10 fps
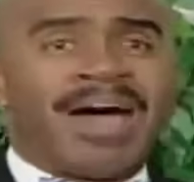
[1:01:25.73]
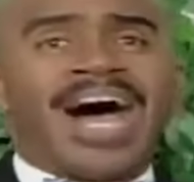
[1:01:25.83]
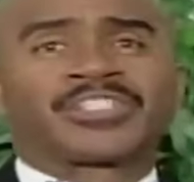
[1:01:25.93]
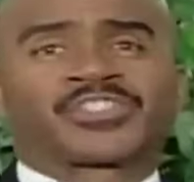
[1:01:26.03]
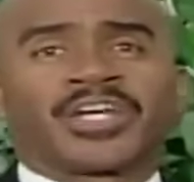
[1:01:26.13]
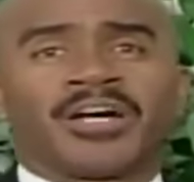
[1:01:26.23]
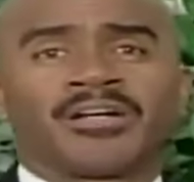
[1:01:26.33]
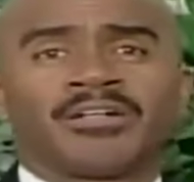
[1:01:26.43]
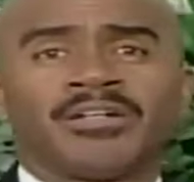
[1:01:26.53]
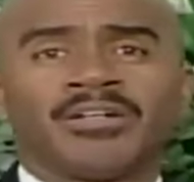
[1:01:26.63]
Master,
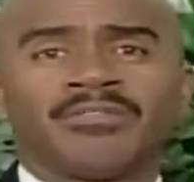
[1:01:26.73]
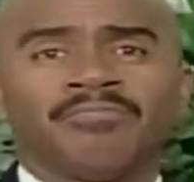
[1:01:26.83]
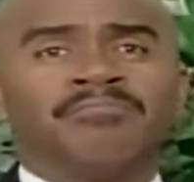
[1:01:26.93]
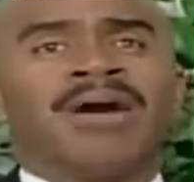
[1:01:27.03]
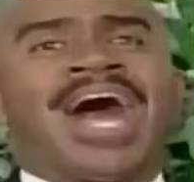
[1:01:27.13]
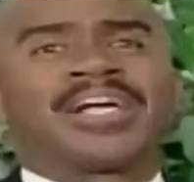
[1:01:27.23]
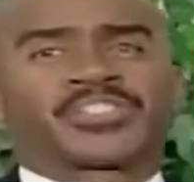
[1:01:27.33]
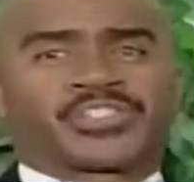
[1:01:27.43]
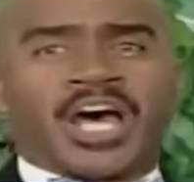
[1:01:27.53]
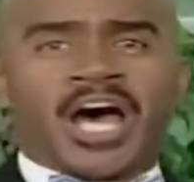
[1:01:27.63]

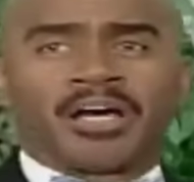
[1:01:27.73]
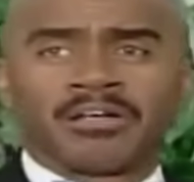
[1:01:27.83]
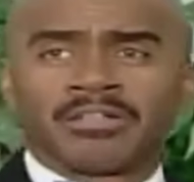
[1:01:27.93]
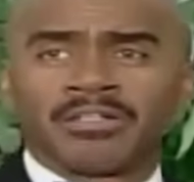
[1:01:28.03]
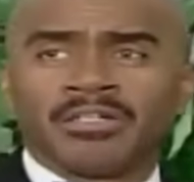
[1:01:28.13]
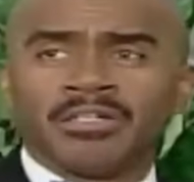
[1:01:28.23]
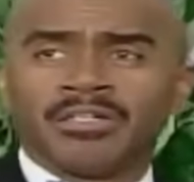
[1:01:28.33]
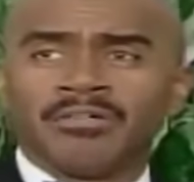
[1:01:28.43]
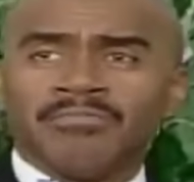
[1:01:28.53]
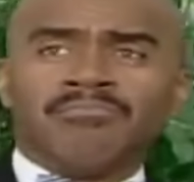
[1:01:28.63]
Master, we
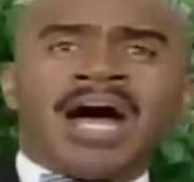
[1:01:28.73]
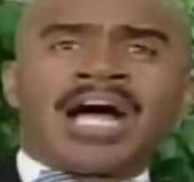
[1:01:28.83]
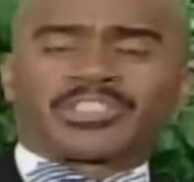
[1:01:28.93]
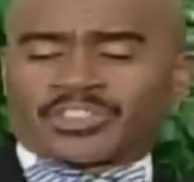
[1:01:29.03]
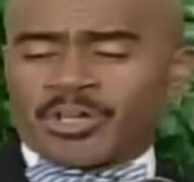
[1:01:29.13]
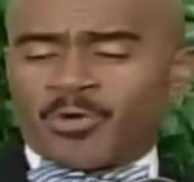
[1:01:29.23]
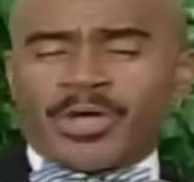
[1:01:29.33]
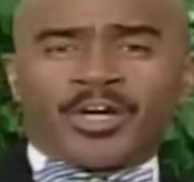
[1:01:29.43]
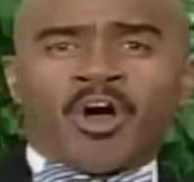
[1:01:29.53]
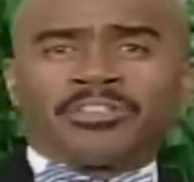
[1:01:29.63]
perish. Master,
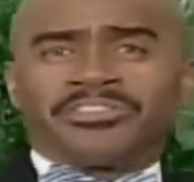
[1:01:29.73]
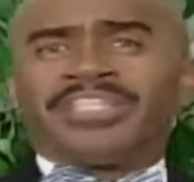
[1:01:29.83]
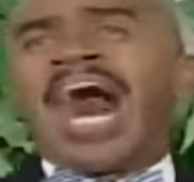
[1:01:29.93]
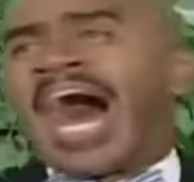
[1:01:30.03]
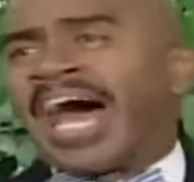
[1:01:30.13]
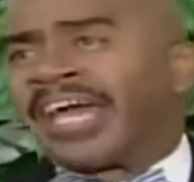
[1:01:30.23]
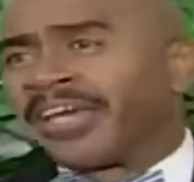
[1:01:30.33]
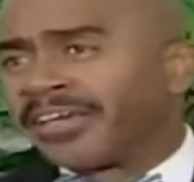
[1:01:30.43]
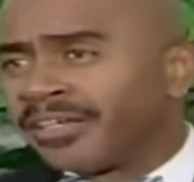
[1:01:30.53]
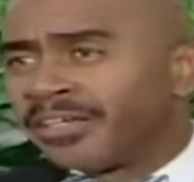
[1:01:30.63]
we gonna die.
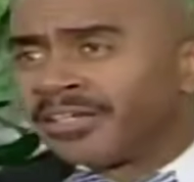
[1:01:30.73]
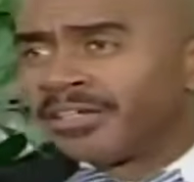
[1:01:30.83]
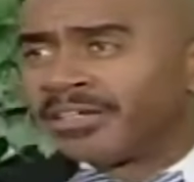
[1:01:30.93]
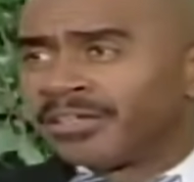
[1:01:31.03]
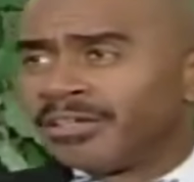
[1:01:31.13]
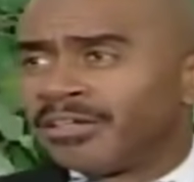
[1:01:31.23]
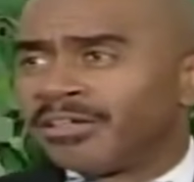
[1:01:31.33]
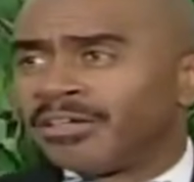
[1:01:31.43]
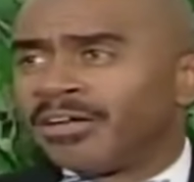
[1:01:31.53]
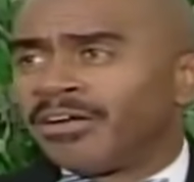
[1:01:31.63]
Then
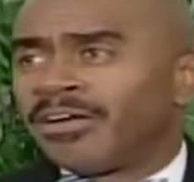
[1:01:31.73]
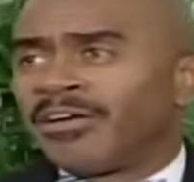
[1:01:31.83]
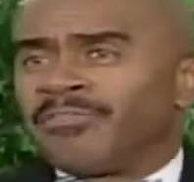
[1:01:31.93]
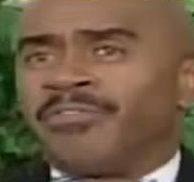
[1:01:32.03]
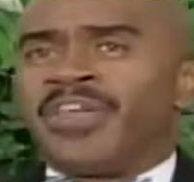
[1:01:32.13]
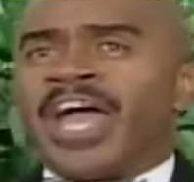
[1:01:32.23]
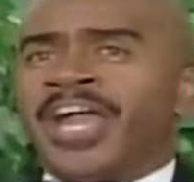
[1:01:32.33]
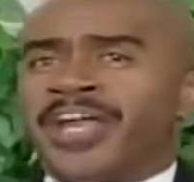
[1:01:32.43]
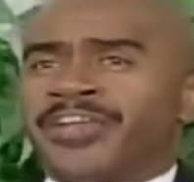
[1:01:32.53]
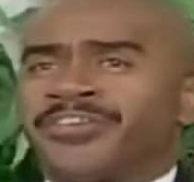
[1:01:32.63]
he arose.
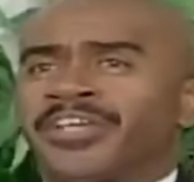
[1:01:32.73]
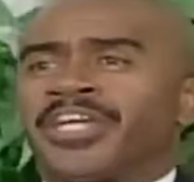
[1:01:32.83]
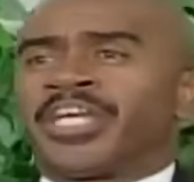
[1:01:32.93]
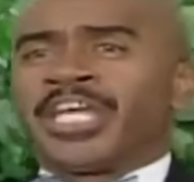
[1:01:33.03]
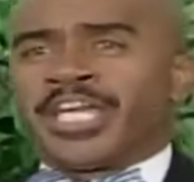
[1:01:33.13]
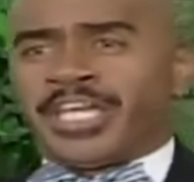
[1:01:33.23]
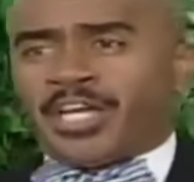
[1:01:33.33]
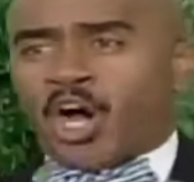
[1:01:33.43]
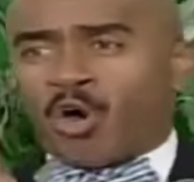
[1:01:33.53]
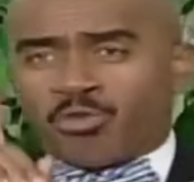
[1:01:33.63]
Then
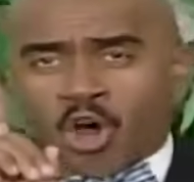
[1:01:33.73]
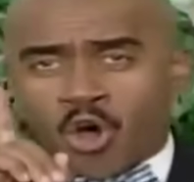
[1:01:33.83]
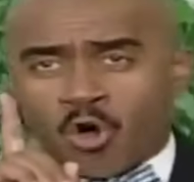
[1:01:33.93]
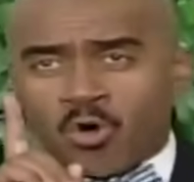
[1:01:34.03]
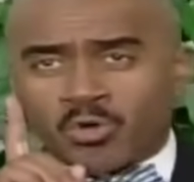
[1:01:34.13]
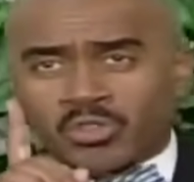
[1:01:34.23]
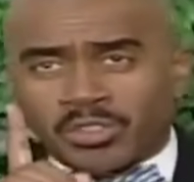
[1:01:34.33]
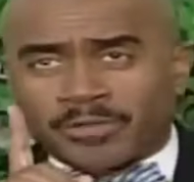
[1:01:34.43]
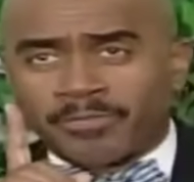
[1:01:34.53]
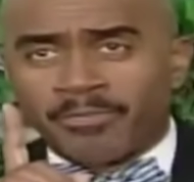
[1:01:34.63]
he arose.
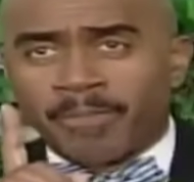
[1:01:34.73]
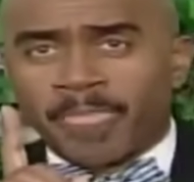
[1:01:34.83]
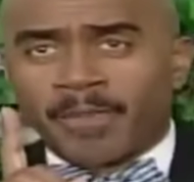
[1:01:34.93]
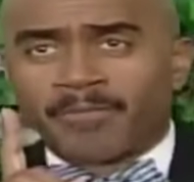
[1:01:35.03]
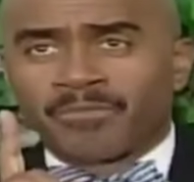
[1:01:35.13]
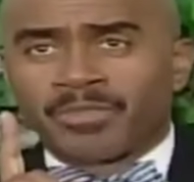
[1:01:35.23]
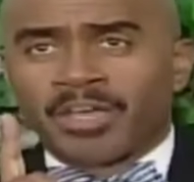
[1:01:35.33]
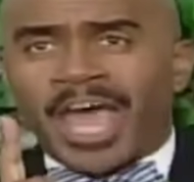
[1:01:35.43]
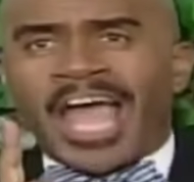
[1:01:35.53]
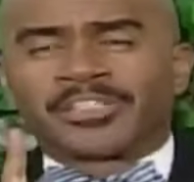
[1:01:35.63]
And rebuked the
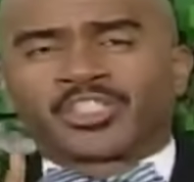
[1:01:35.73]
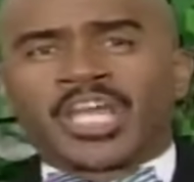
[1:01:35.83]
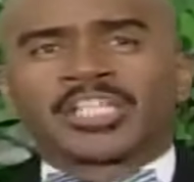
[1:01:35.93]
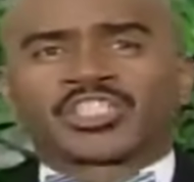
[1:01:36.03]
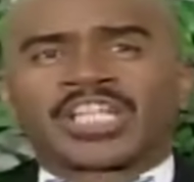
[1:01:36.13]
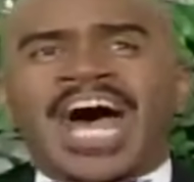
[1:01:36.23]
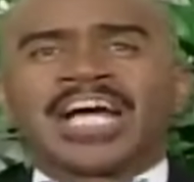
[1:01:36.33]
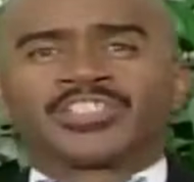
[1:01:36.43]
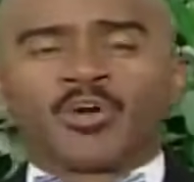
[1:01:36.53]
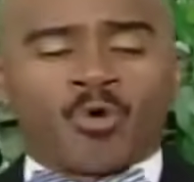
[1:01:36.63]
wind. And
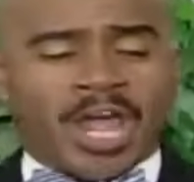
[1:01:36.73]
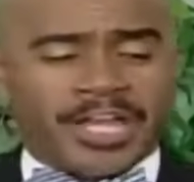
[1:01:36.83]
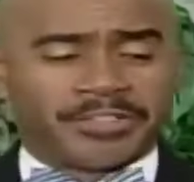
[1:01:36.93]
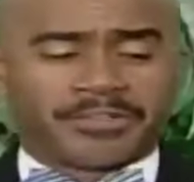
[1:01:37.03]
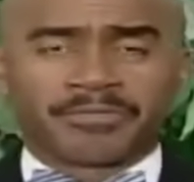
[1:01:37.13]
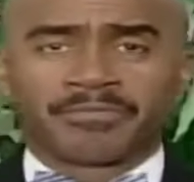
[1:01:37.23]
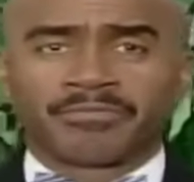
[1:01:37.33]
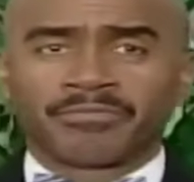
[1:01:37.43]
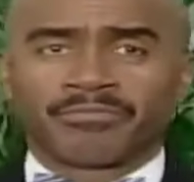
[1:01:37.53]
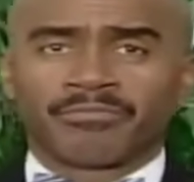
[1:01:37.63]
chastised the wind. And
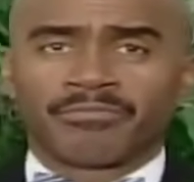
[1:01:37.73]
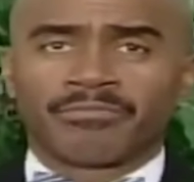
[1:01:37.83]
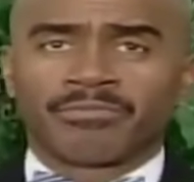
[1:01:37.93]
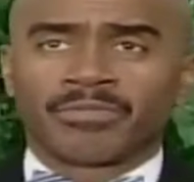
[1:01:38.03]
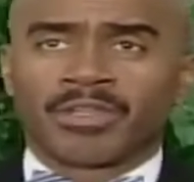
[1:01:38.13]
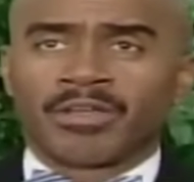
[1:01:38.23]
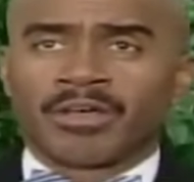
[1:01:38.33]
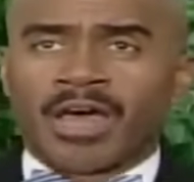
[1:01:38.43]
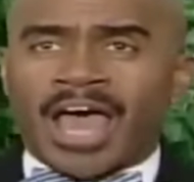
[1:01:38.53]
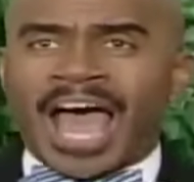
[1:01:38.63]
the raging of the
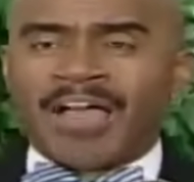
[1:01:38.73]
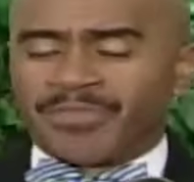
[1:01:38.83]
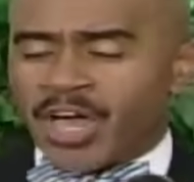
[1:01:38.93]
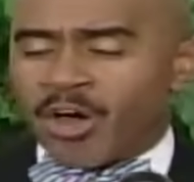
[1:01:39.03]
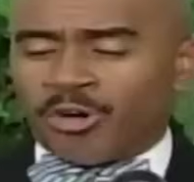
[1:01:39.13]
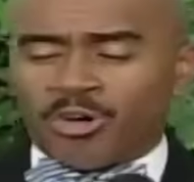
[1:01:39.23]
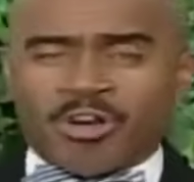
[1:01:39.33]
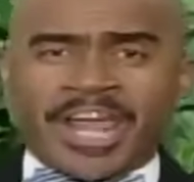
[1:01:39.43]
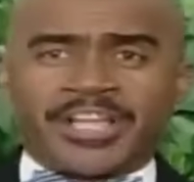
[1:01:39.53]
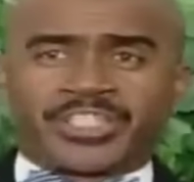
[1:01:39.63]
sea. And the
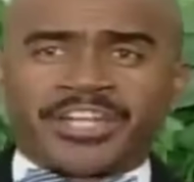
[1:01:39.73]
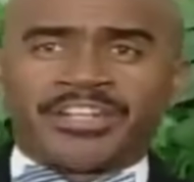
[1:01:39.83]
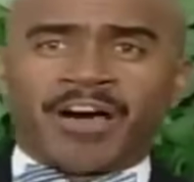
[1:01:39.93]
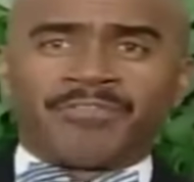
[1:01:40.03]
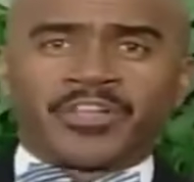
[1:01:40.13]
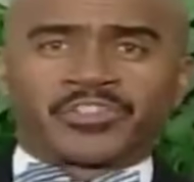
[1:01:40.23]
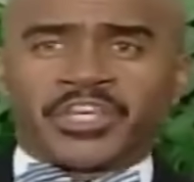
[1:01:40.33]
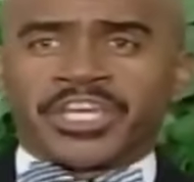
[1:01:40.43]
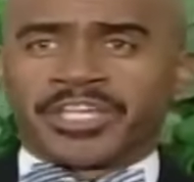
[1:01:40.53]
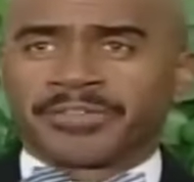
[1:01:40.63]
raging of the
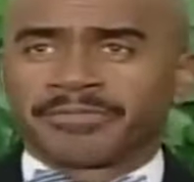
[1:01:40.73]
sea.